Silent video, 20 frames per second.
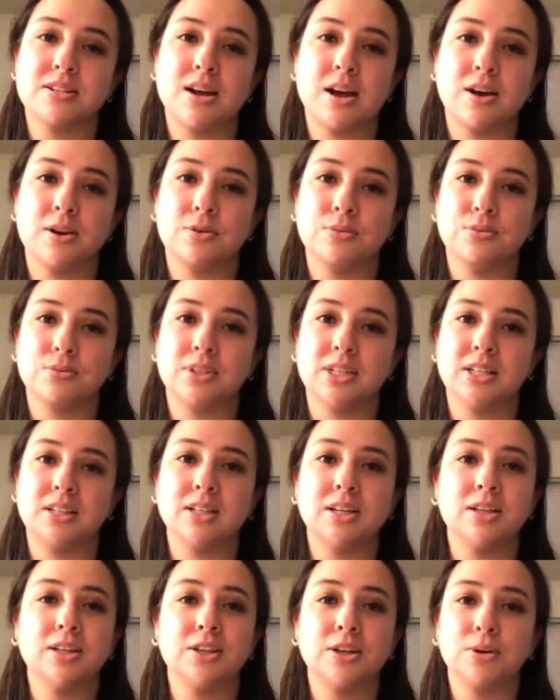not only
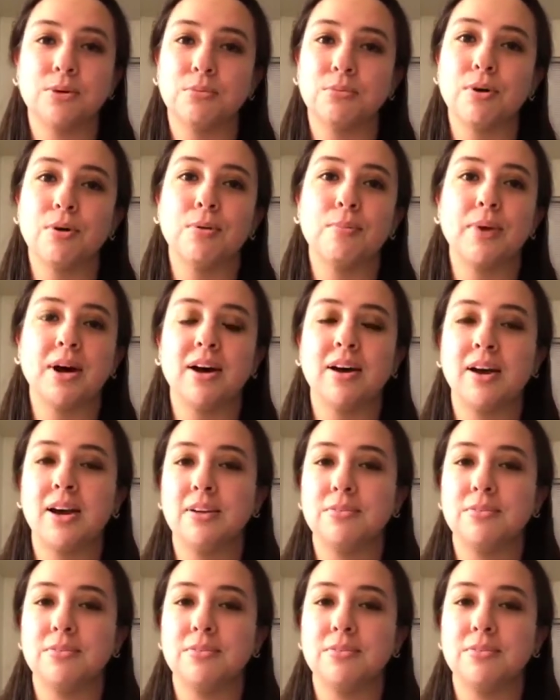like the aroma